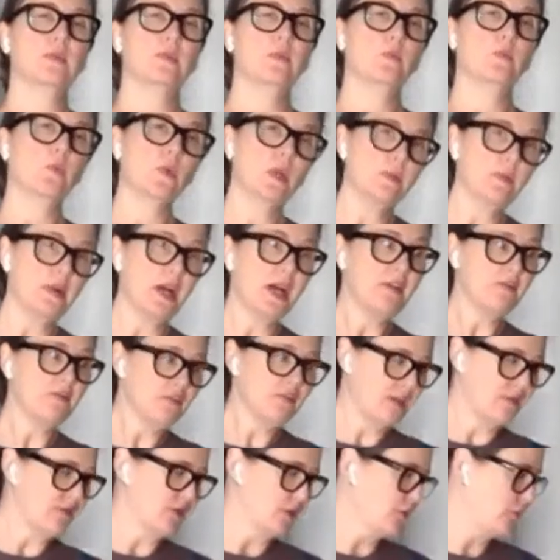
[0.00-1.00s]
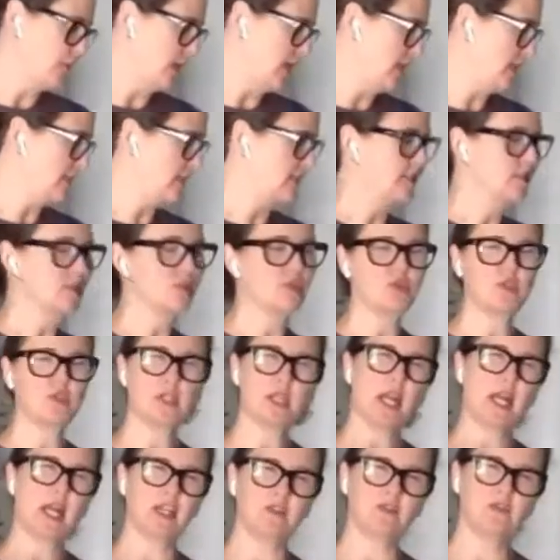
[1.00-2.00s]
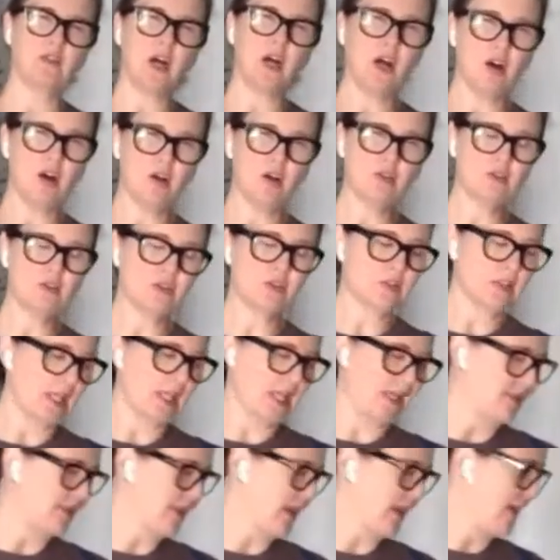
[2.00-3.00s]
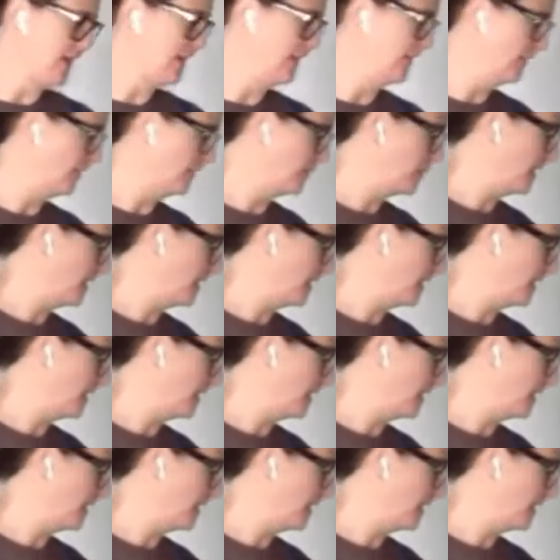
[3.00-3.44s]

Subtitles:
One of my favorite ways to kind of alternate that a little